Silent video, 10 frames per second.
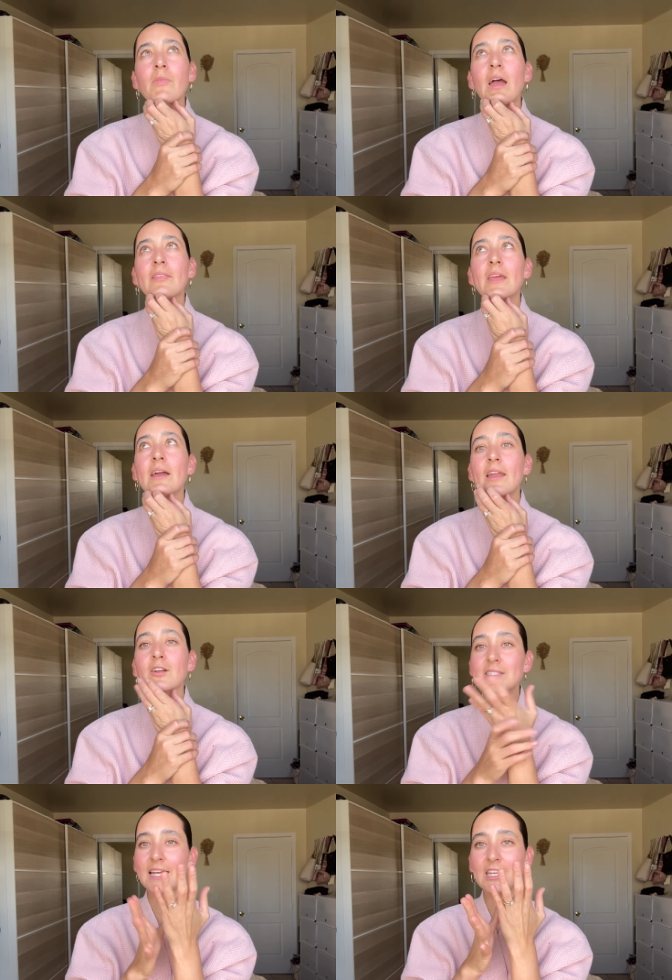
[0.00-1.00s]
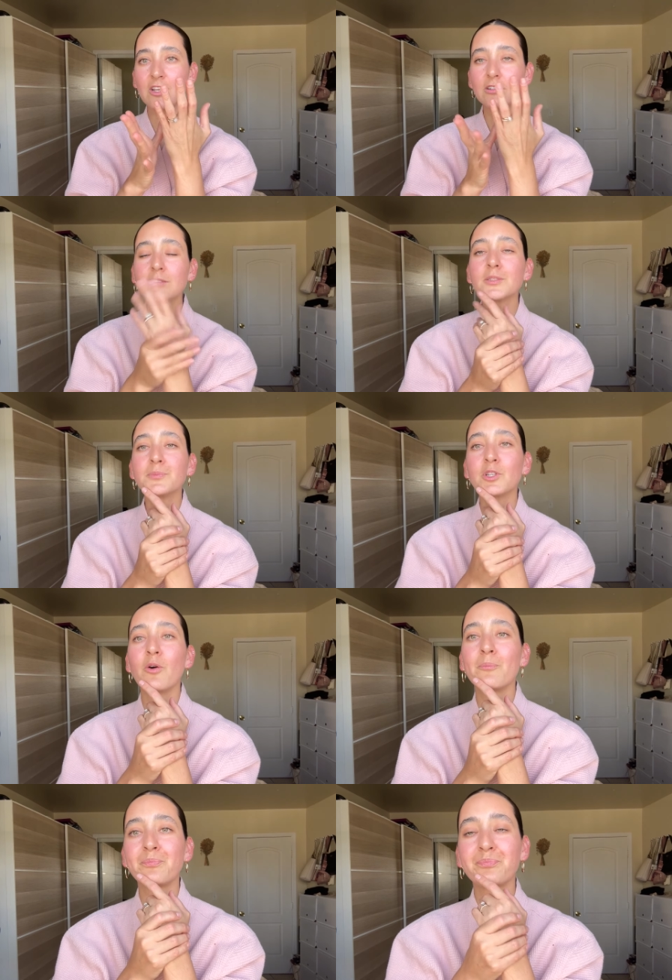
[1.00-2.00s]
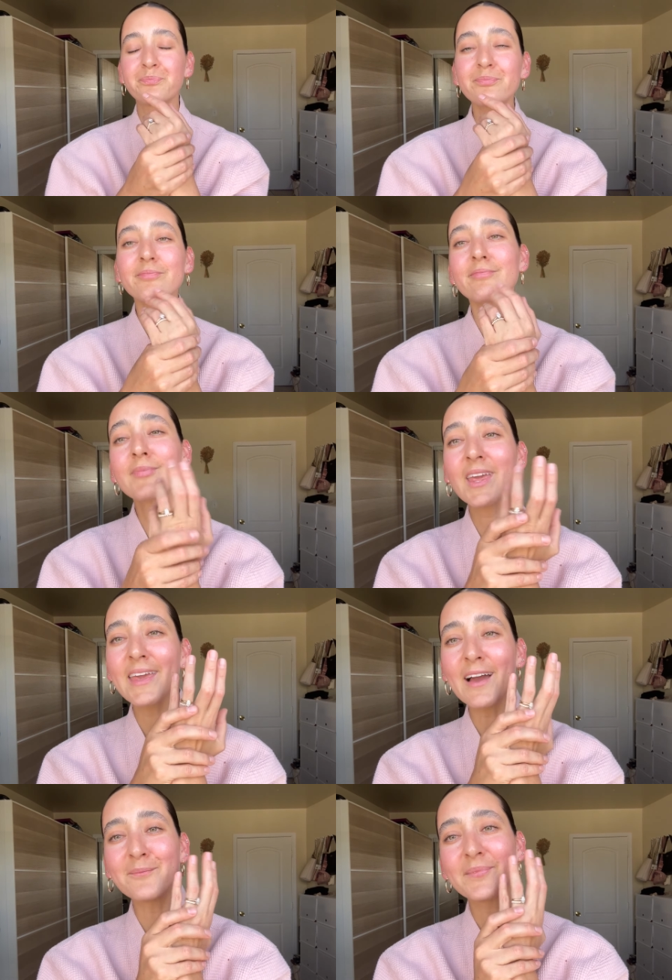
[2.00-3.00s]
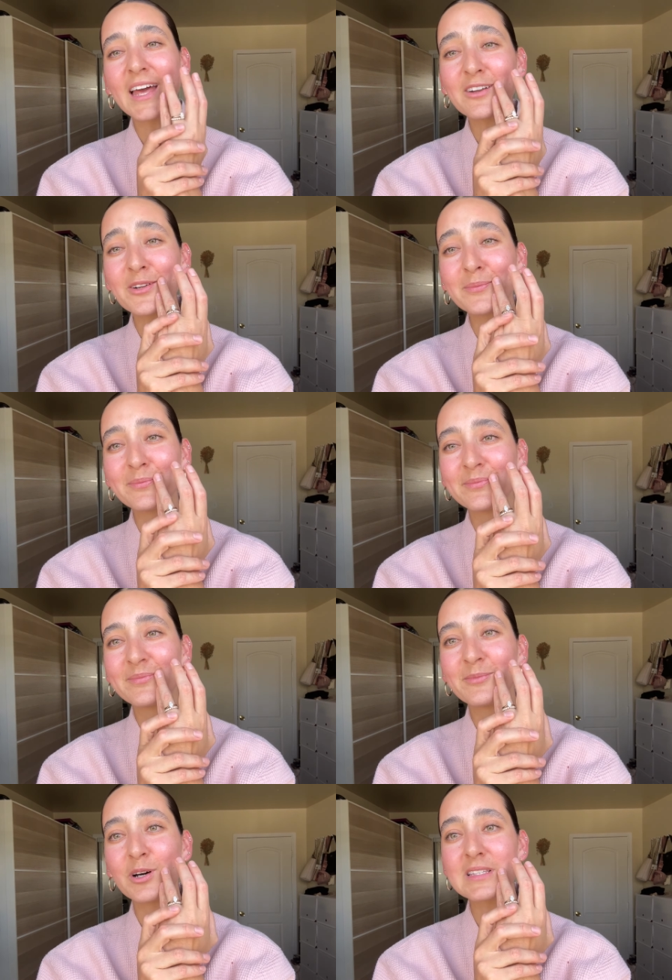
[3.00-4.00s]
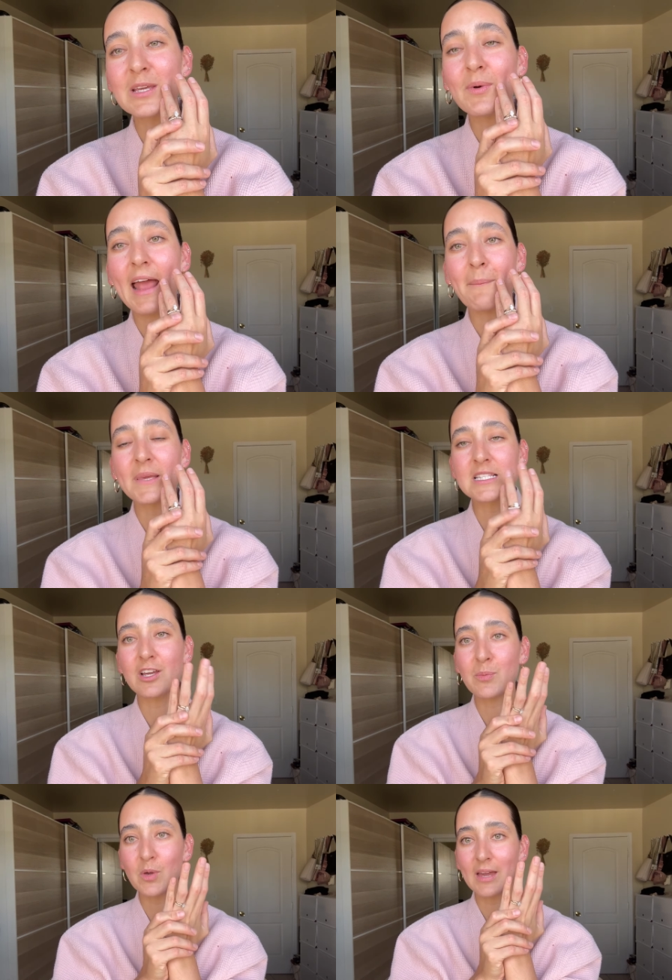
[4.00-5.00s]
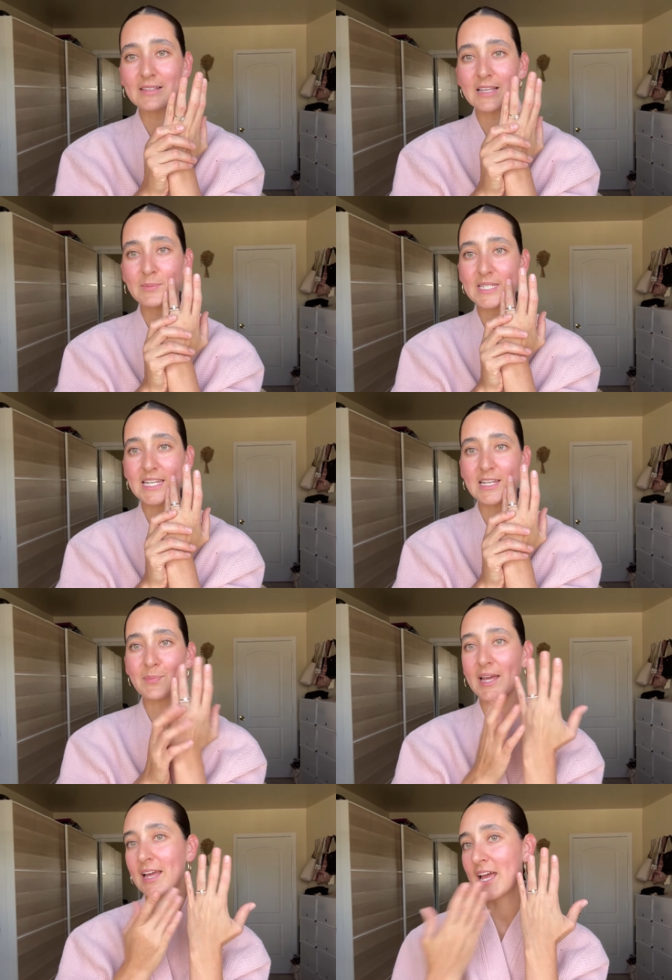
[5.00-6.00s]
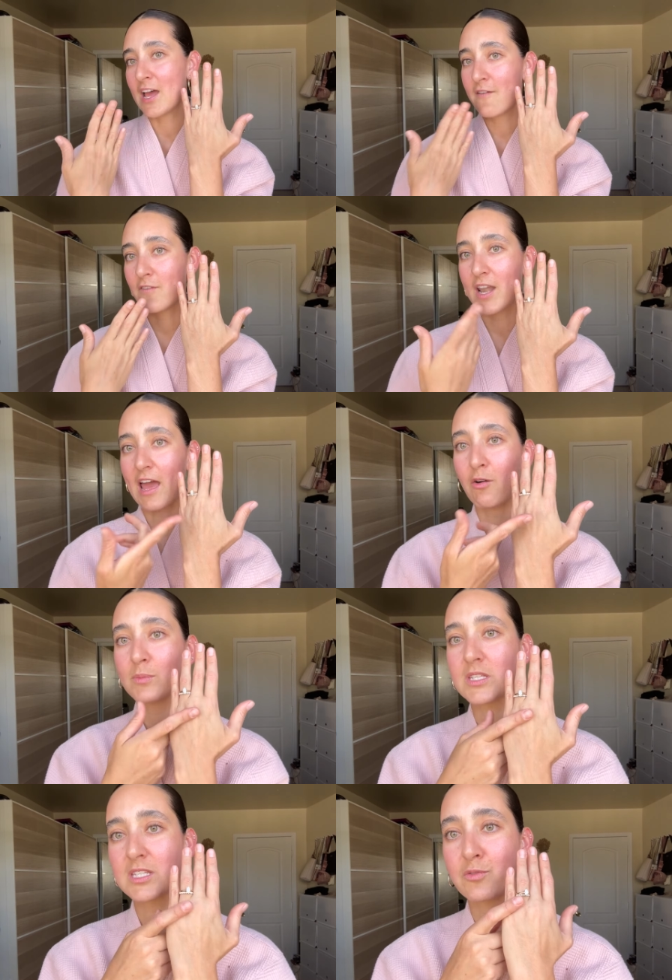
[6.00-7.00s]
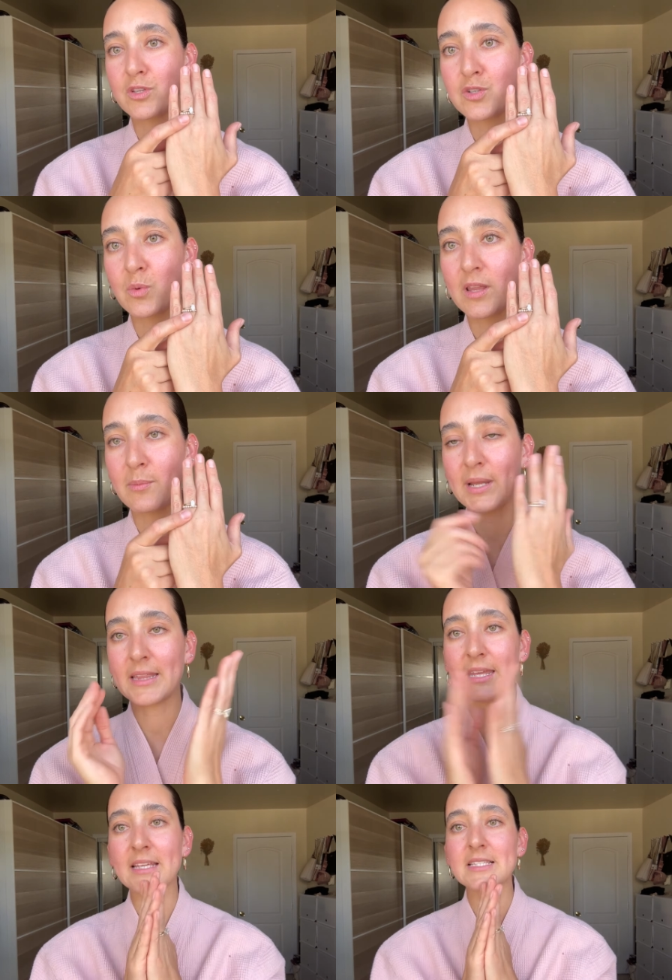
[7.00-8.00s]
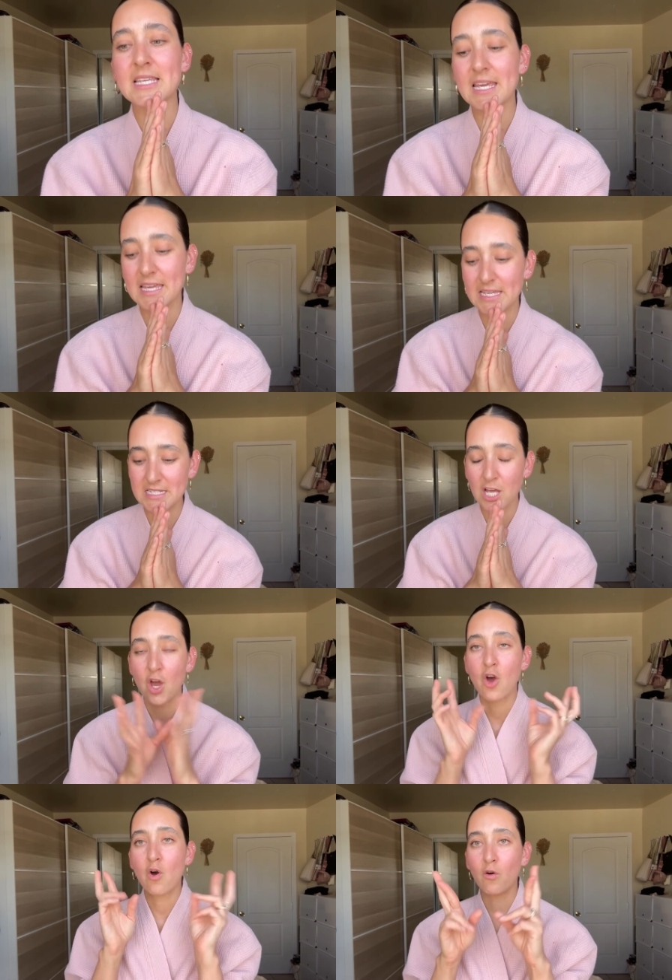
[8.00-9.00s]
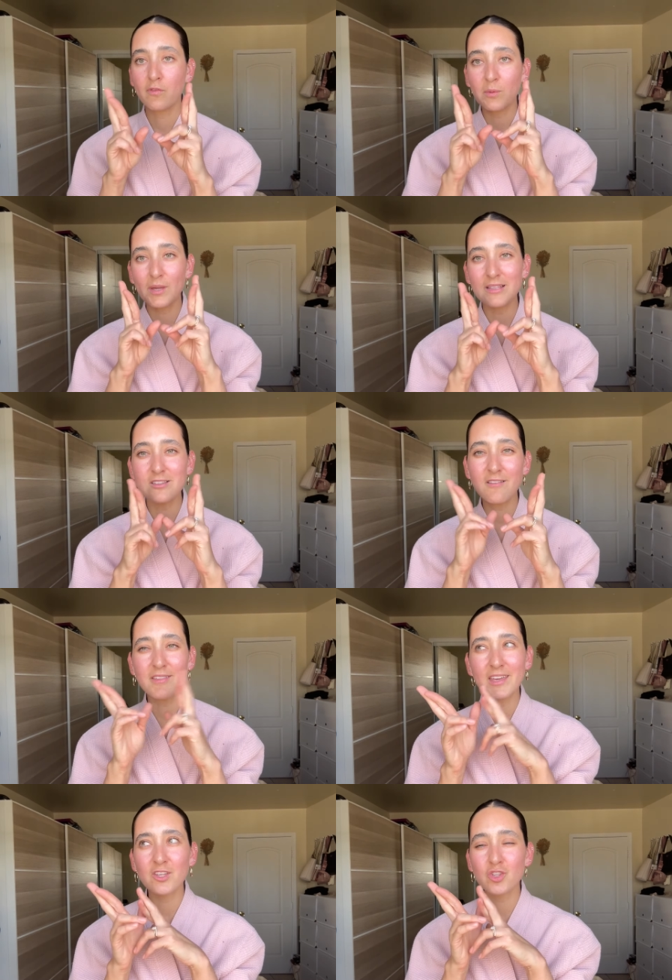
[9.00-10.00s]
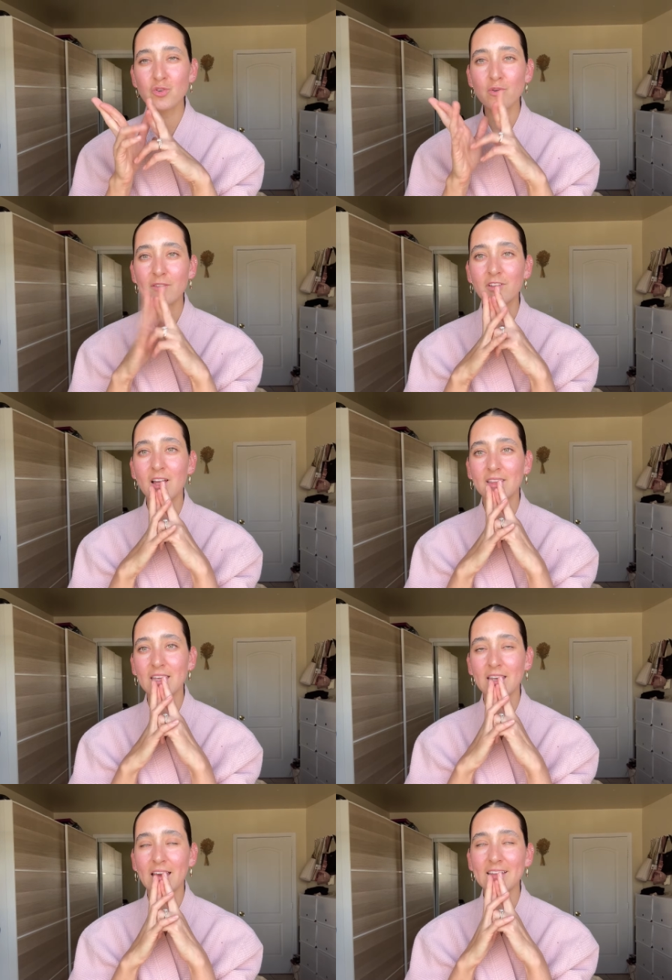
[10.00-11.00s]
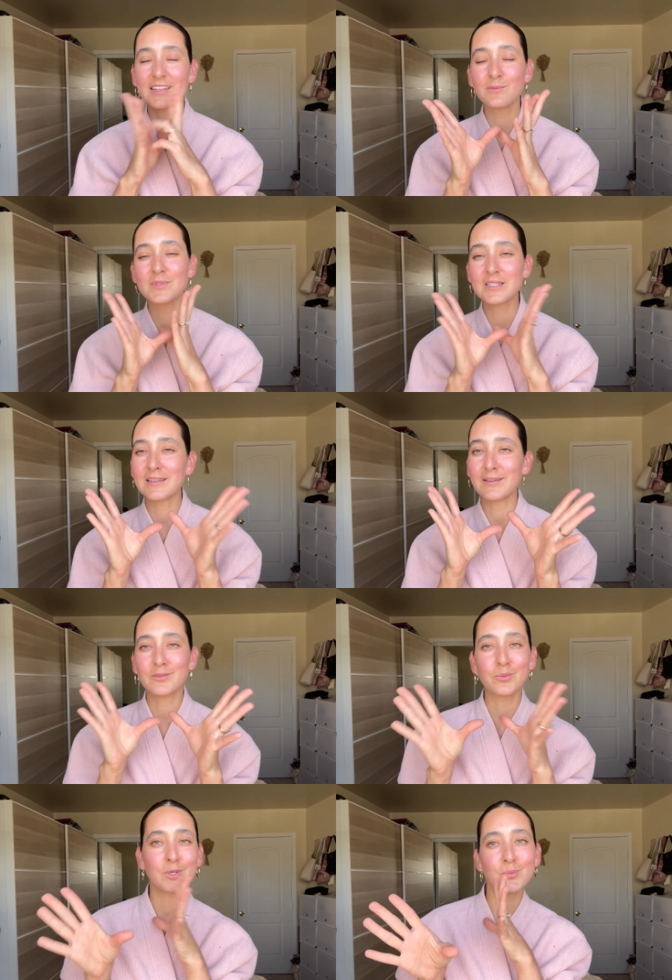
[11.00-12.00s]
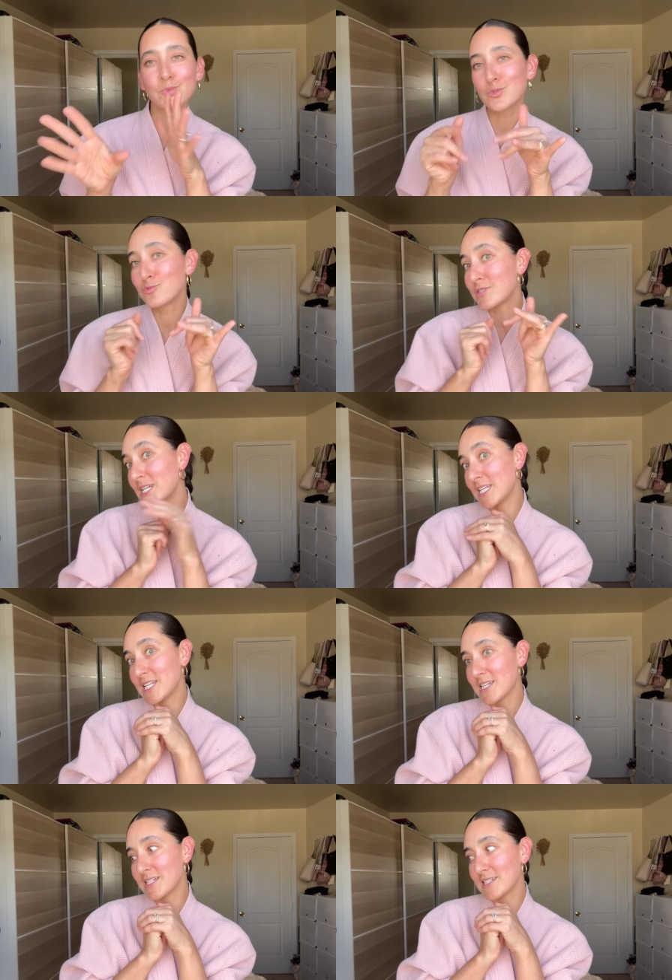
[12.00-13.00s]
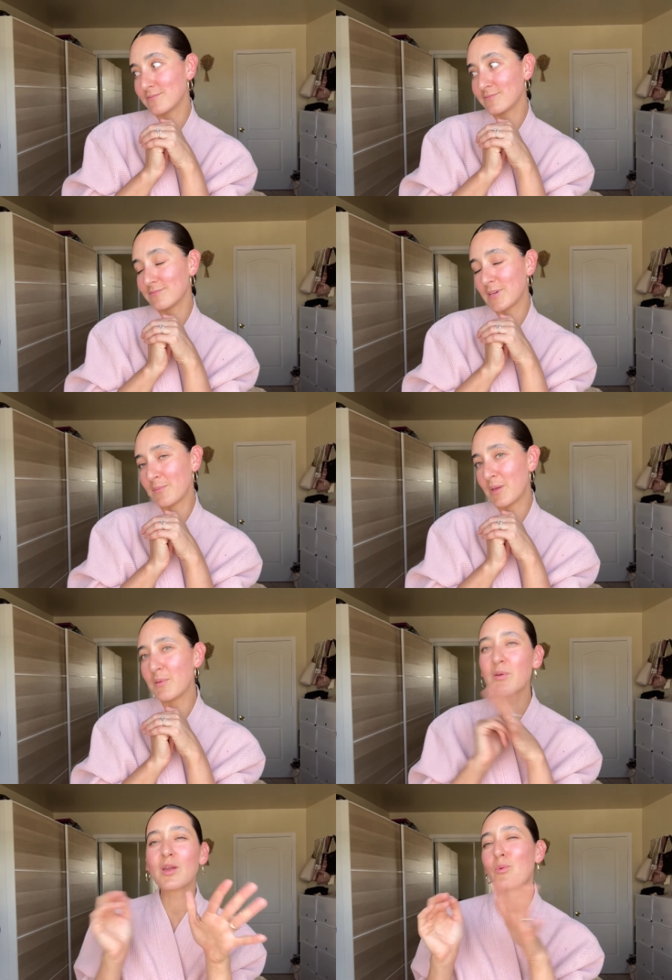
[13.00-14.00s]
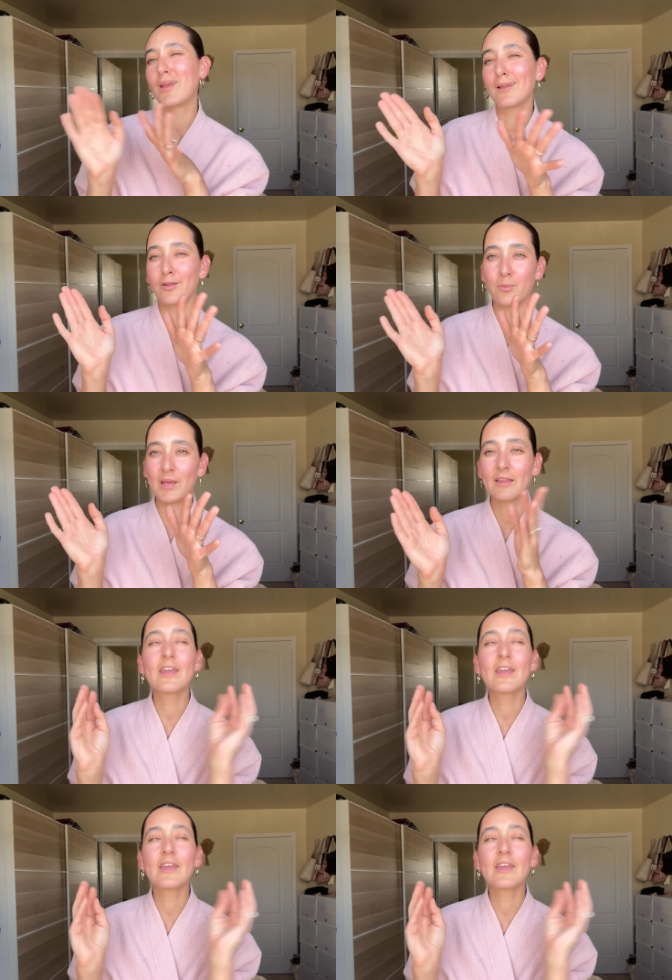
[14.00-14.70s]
I think at our 10 years. So yeah, I don't know we'll see what happens. I'll keep you guys updated, but for now, I'm just going to wear them like this and hopefully we can solve the issue. If not, then I think I'm just going to have to upgrade it. But maybe we can wait a little bit.